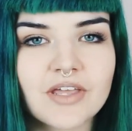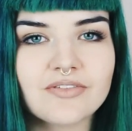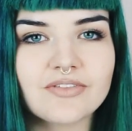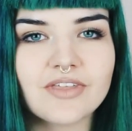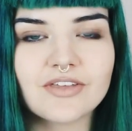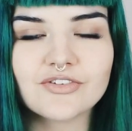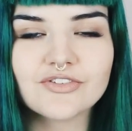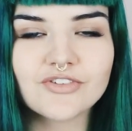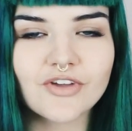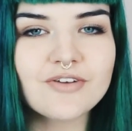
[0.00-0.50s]

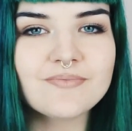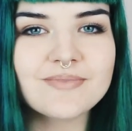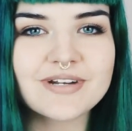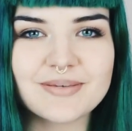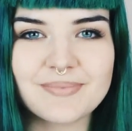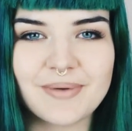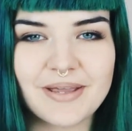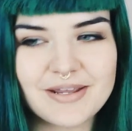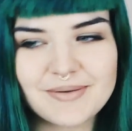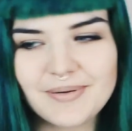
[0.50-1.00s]
there's so
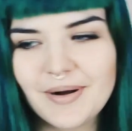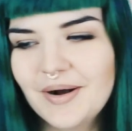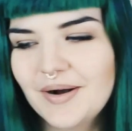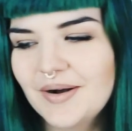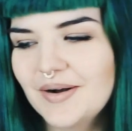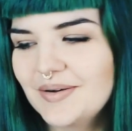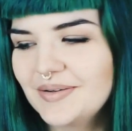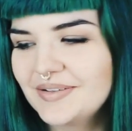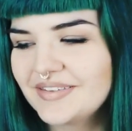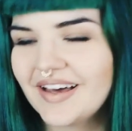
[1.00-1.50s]
many
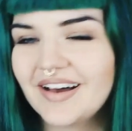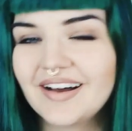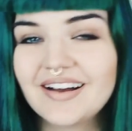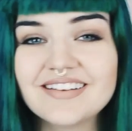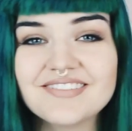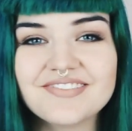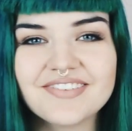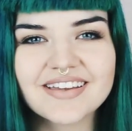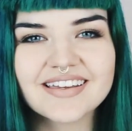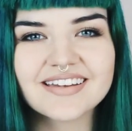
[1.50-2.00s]
people that I
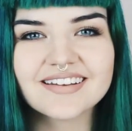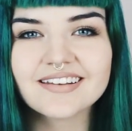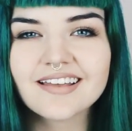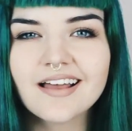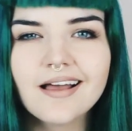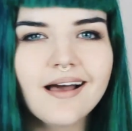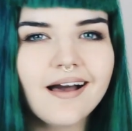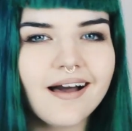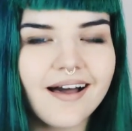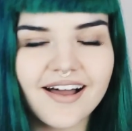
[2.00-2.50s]
figured
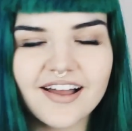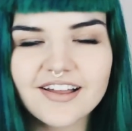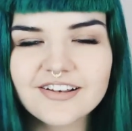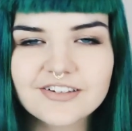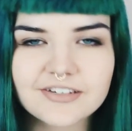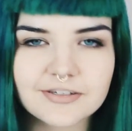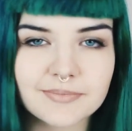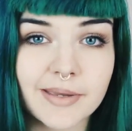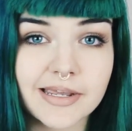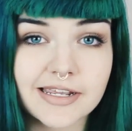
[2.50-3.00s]
I'd
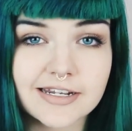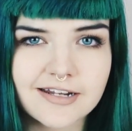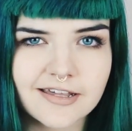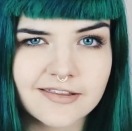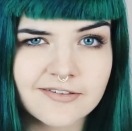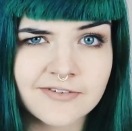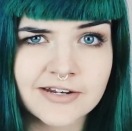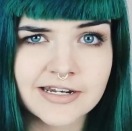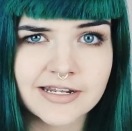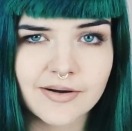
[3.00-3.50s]
just make
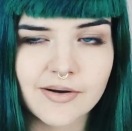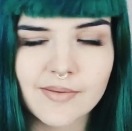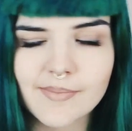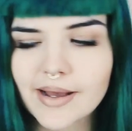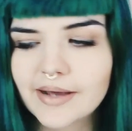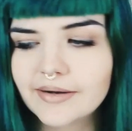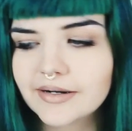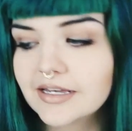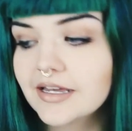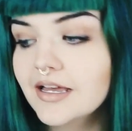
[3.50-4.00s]
another video
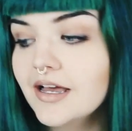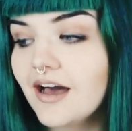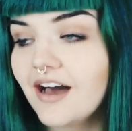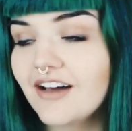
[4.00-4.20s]
about it.